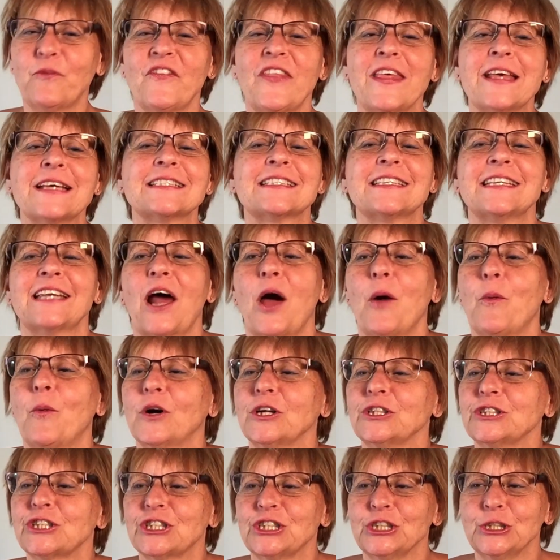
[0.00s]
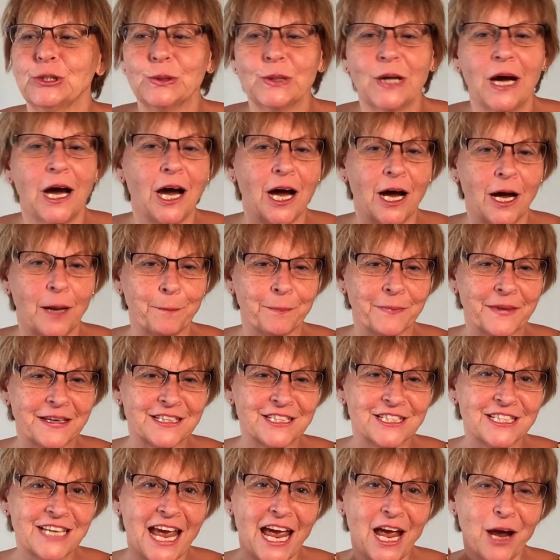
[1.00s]
things that I want to
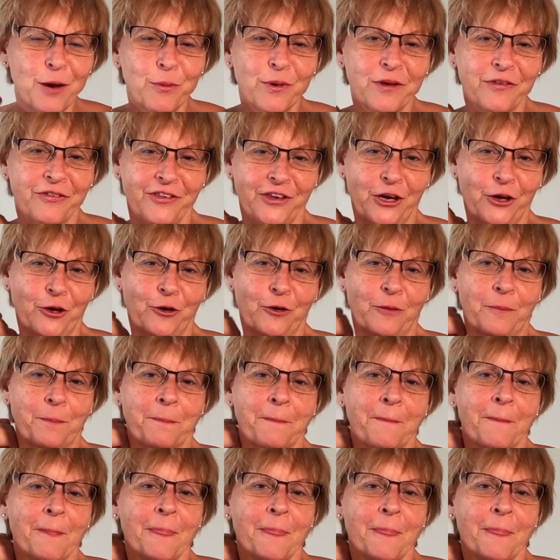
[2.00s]
share with you.